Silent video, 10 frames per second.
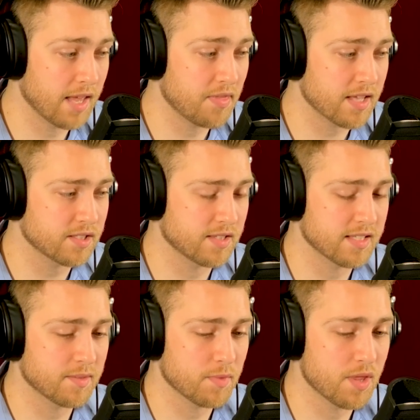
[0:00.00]
And
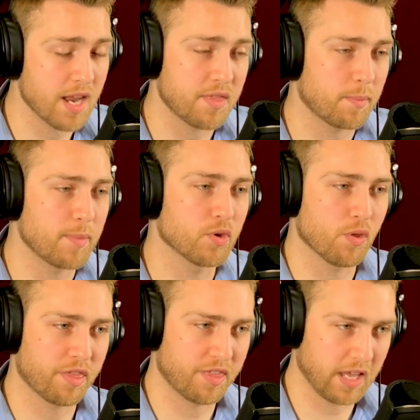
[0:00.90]
that's something that I think people
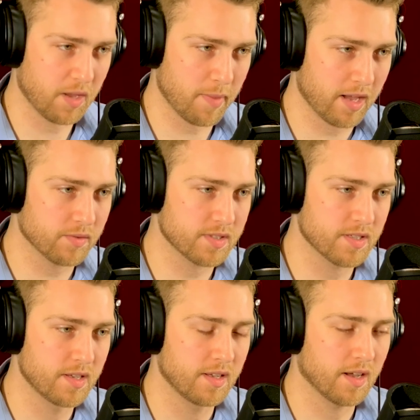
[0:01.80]
don't think about. Yeah.
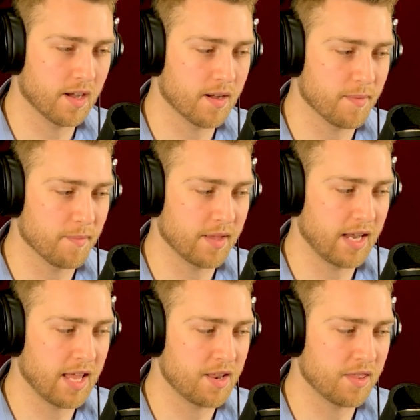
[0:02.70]

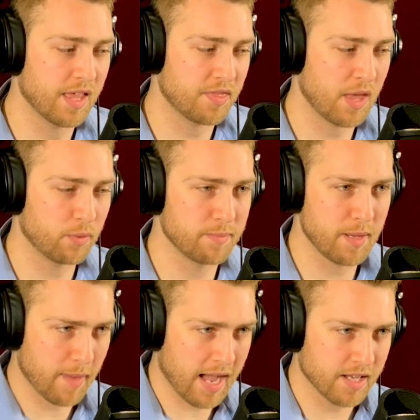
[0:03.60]
And that they would be
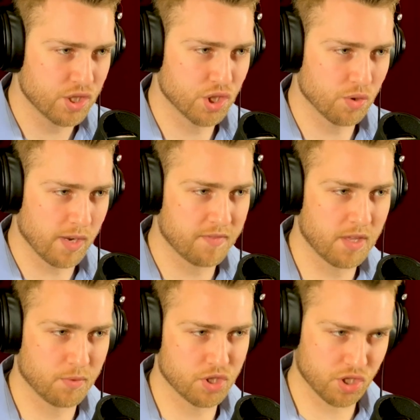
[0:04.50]
behind you if they
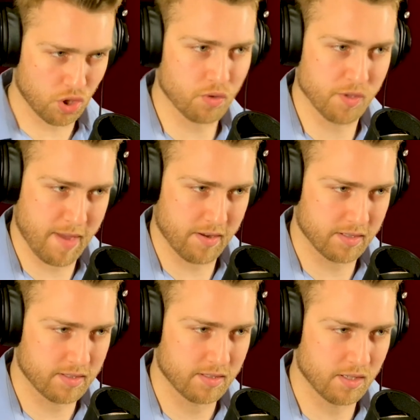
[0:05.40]
were just told about
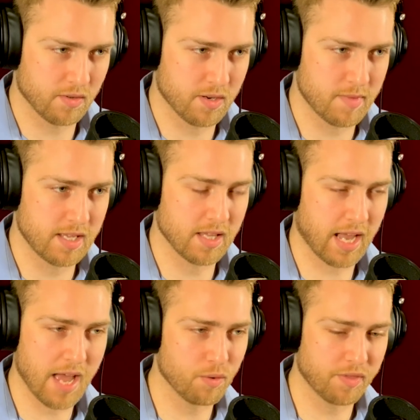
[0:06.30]
it. Yeah. You know what I mean?
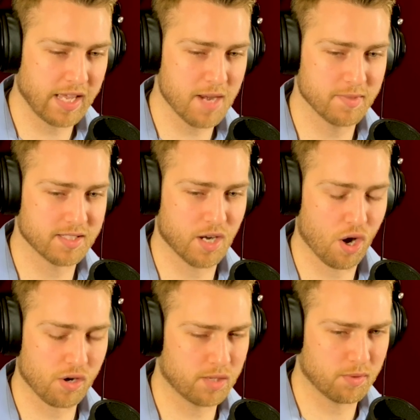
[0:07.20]
I don't think anybody's going to
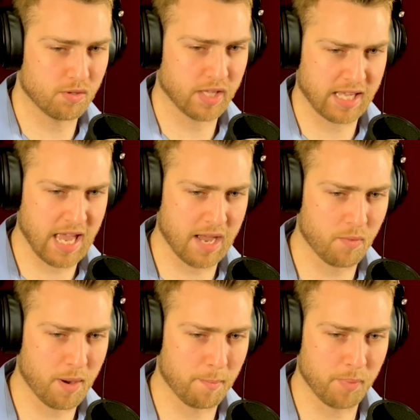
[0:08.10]
argue with you like, yeah, I
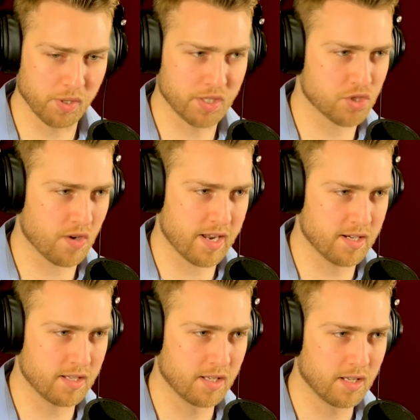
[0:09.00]
want a bullet
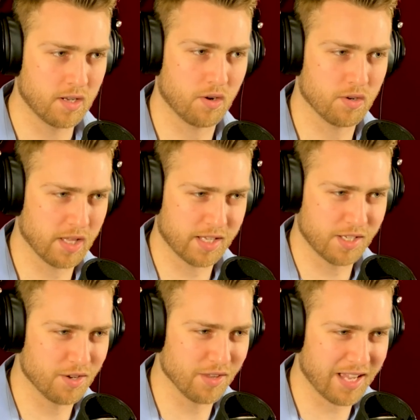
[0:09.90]
train. Or like,
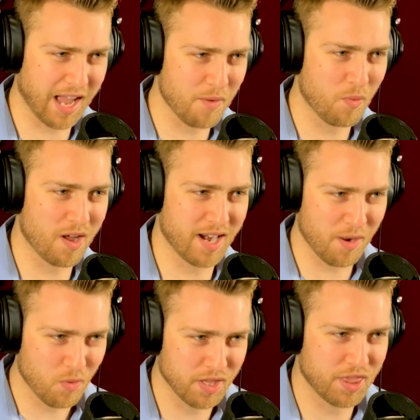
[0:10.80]
you know, like I
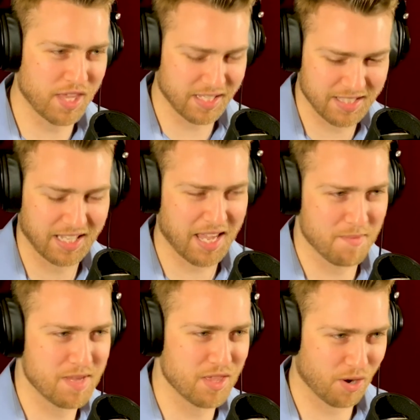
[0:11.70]
want things that
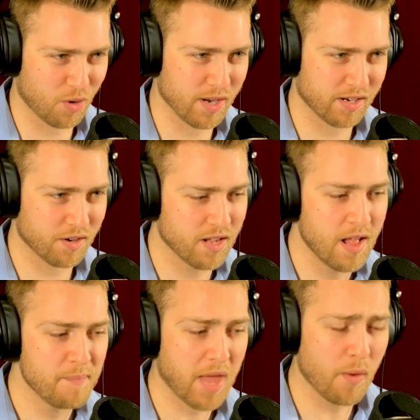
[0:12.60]
get me there quicker. Mm-hmm.
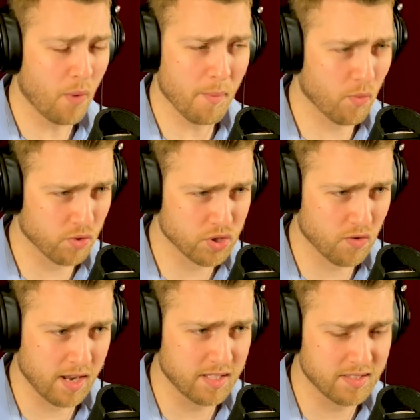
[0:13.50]
I want more
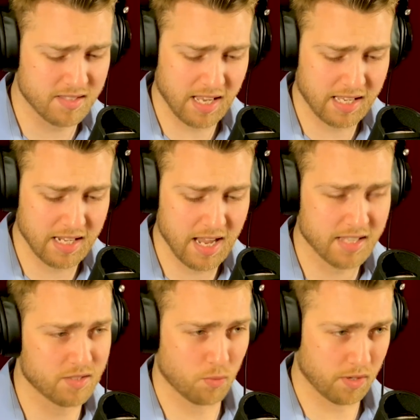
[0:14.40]
trains that
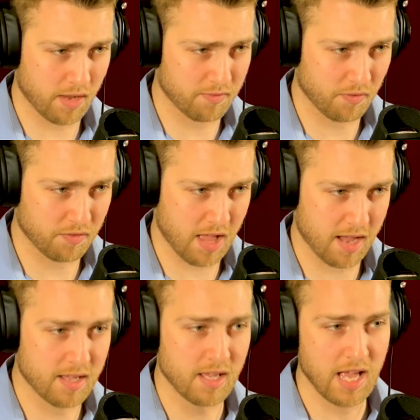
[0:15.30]
connect so we don't have to
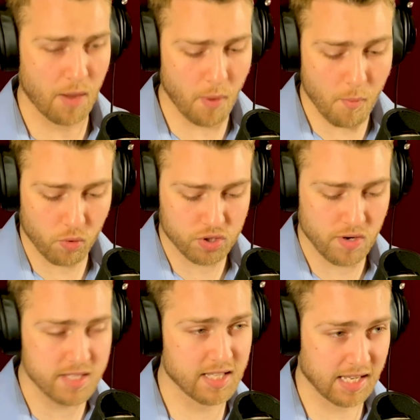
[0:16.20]
fly. Yeah. I want more
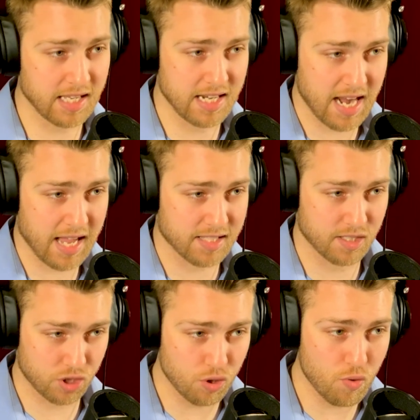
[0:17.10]
trains that
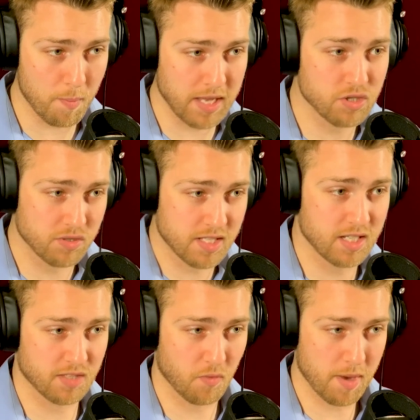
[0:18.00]
connect to major
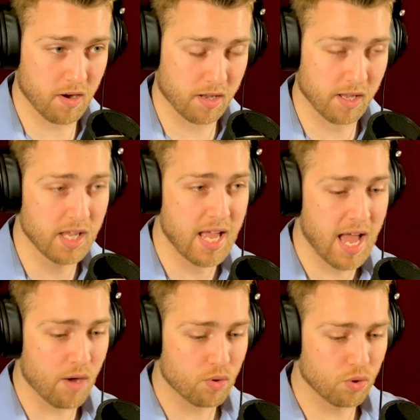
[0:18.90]
cities of America. Yeah.
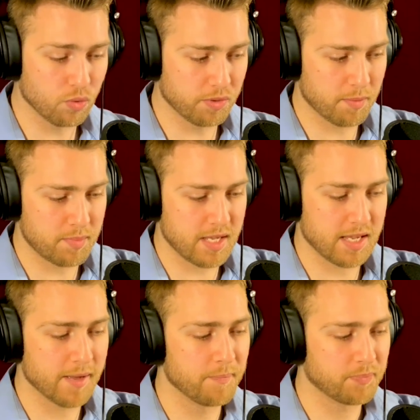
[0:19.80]
How cool would it
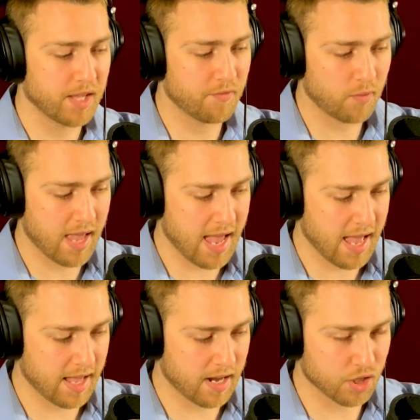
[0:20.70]
be if we
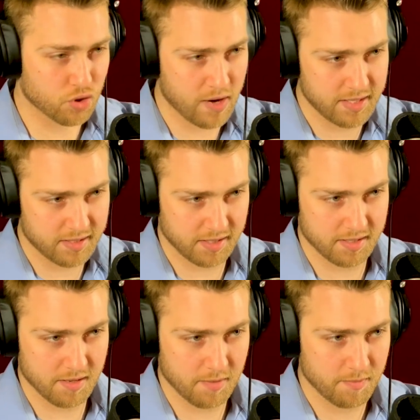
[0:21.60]
had a train
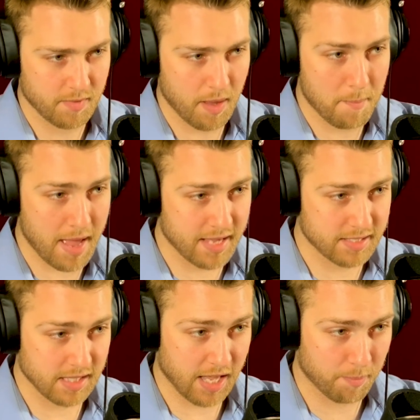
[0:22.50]
system, a
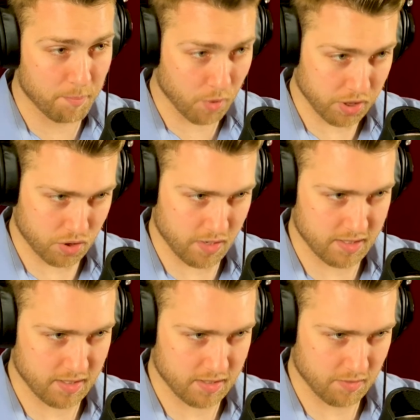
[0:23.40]
mass like bullet train
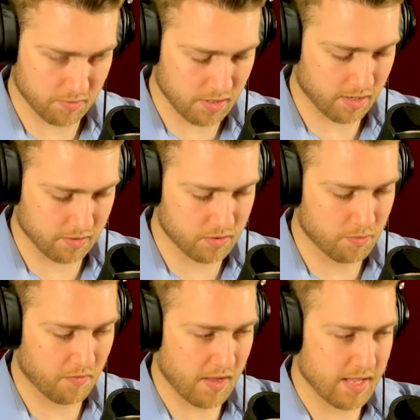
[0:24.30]
system, we're talking
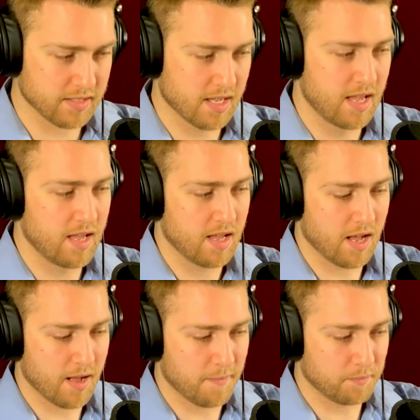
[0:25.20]
super fast,
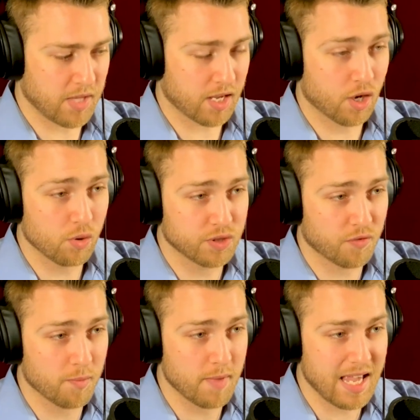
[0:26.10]
that goes
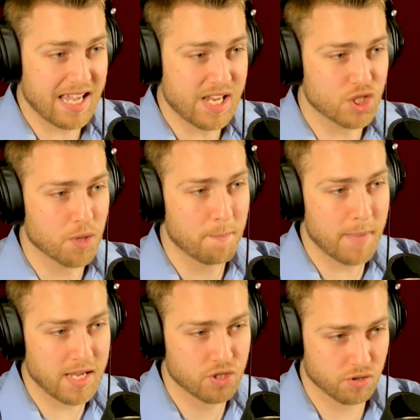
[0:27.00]
from each
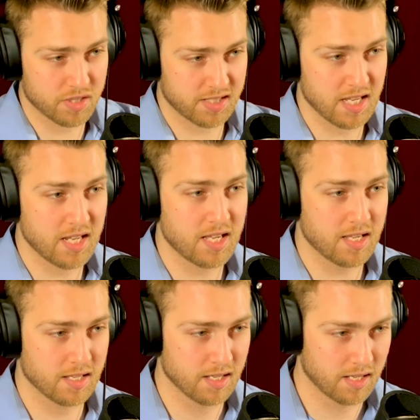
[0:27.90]
major
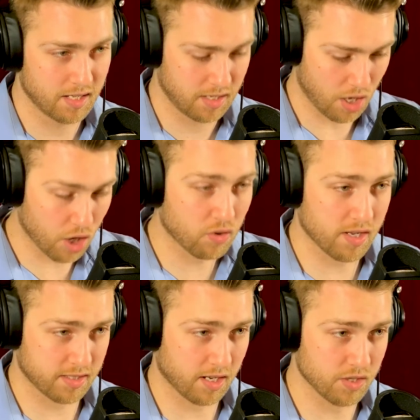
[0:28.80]
city
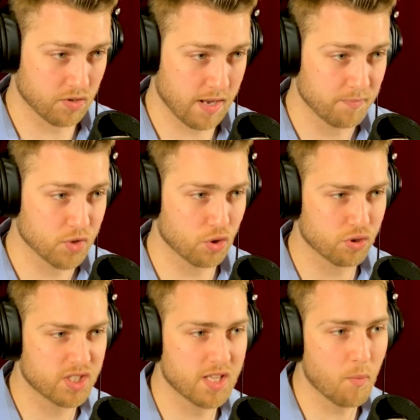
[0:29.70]
across the country. So
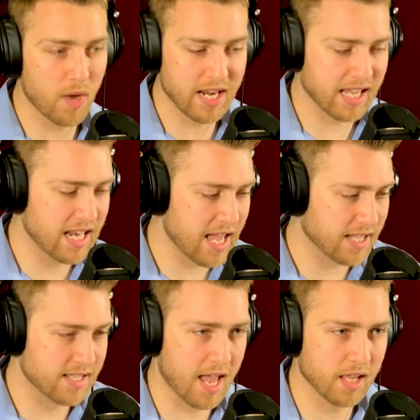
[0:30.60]
there's some way to connect
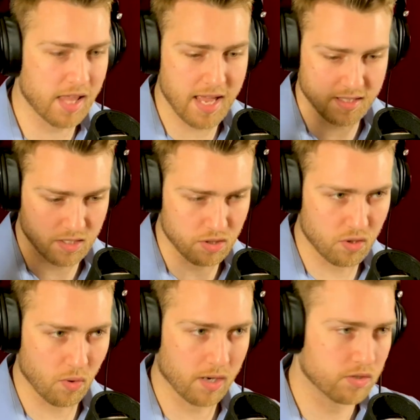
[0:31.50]
LA to New
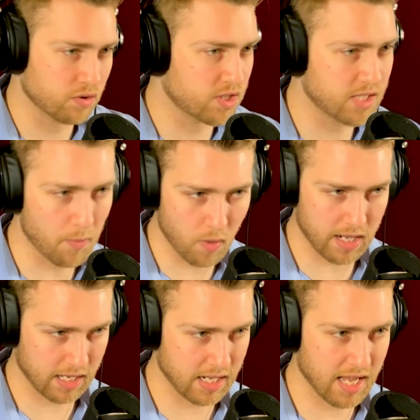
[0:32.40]
York. There's some way
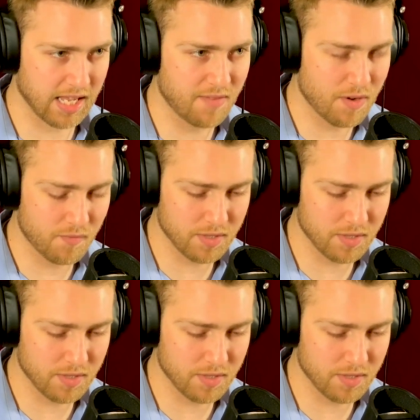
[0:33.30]
to connect, even if